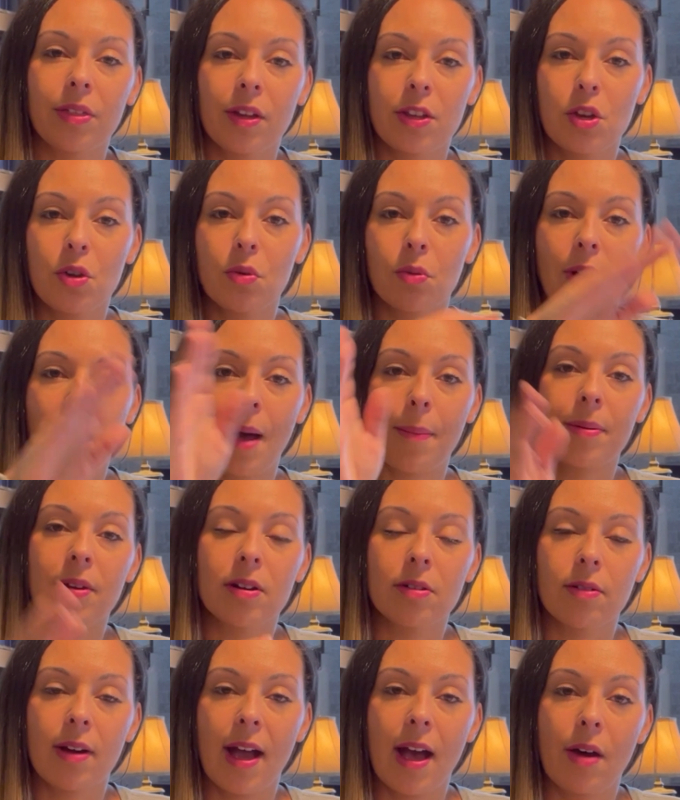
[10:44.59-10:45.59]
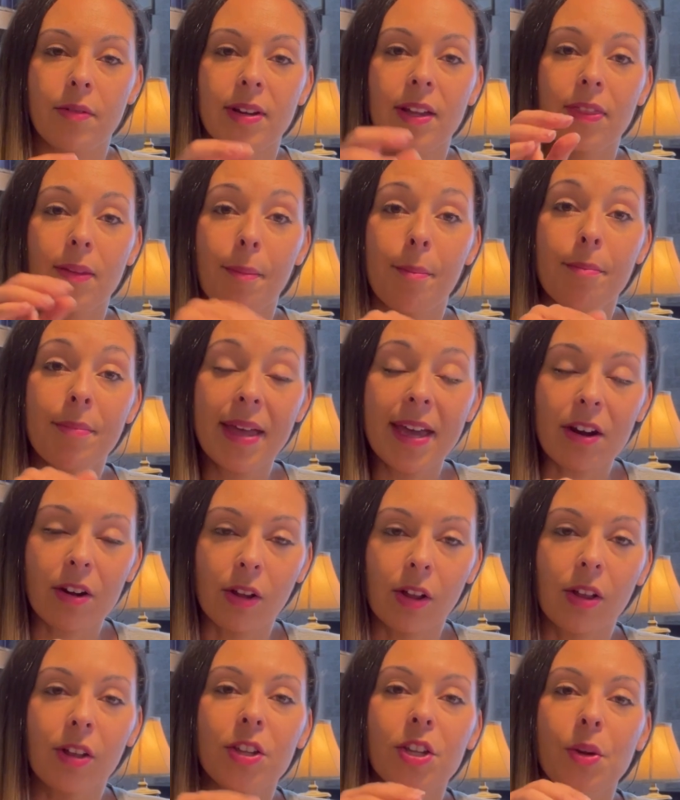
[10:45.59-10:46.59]
you wrap it around in the
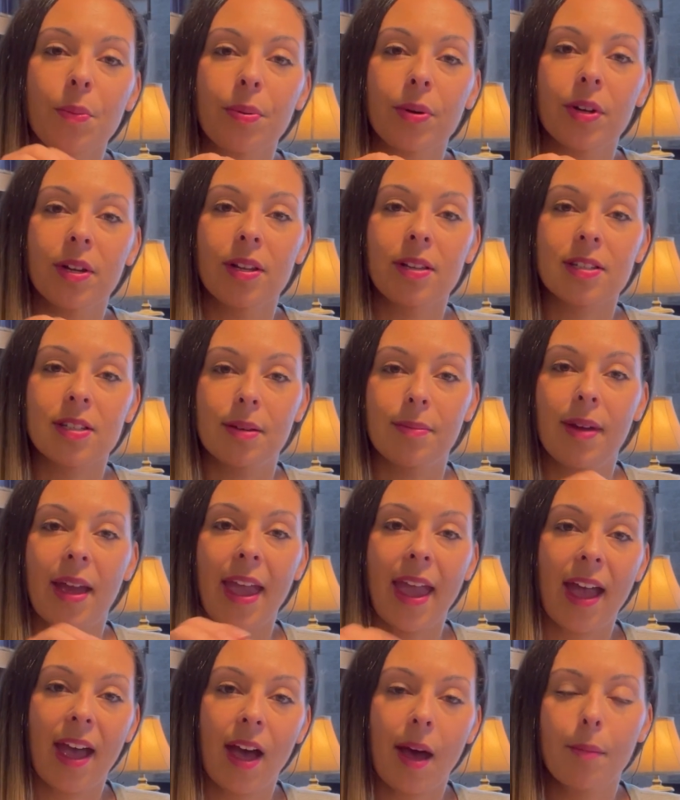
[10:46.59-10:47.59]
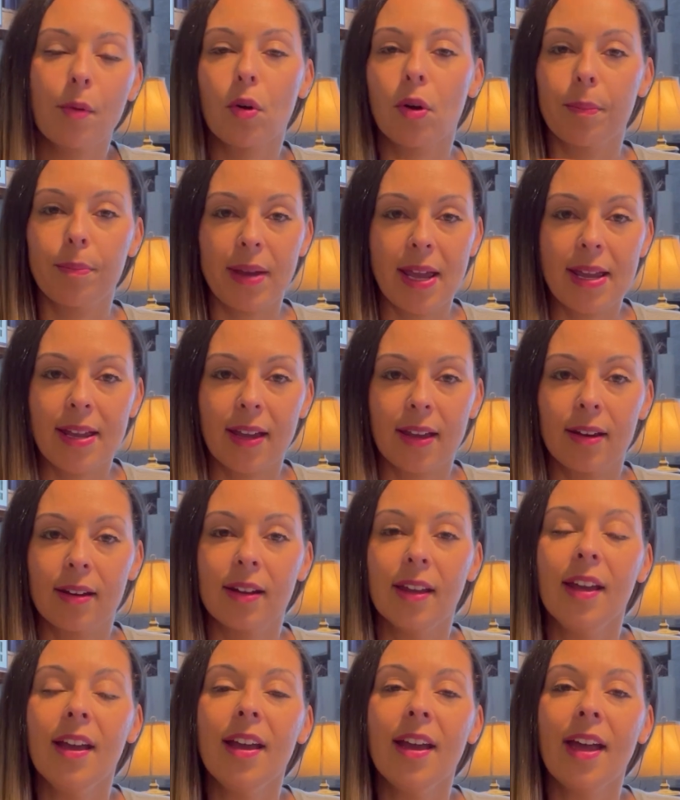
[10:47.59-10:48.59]
middle, you put some ham or bacon,